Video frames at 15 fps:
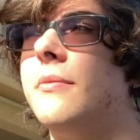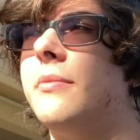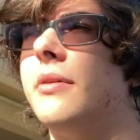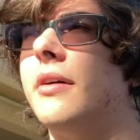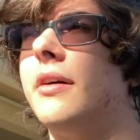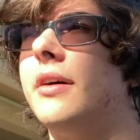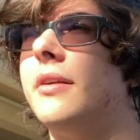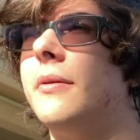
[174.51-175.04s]

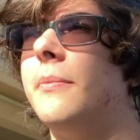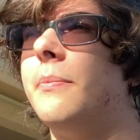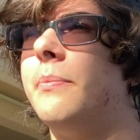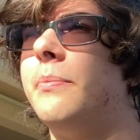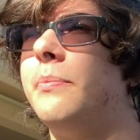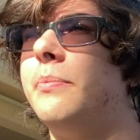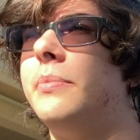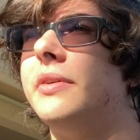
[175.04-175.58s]
But
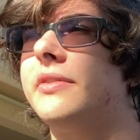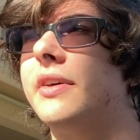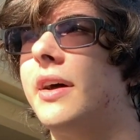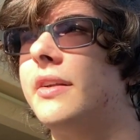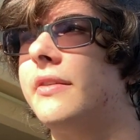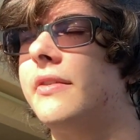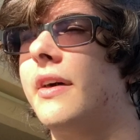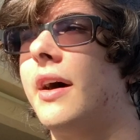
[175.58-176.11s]

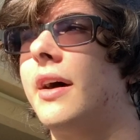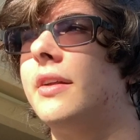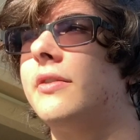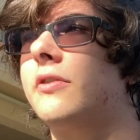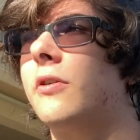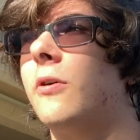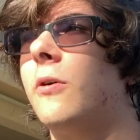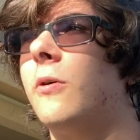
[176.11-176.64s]
besides that,
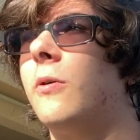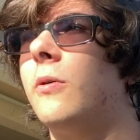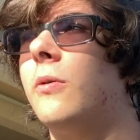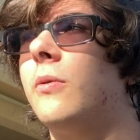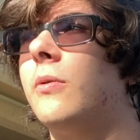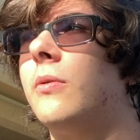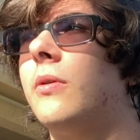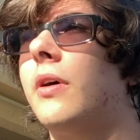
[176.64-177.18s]
so
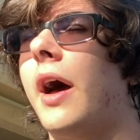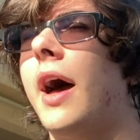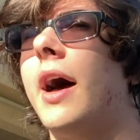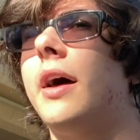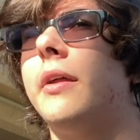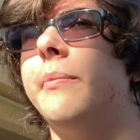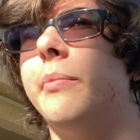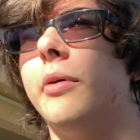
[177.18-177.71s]
I
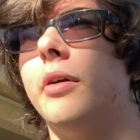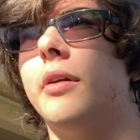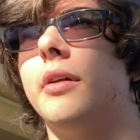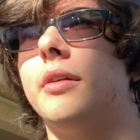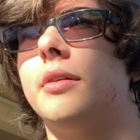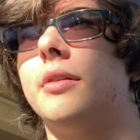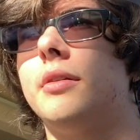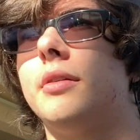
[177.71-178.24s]
had a
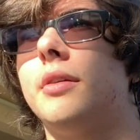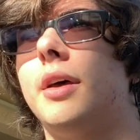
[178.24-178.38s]
burden,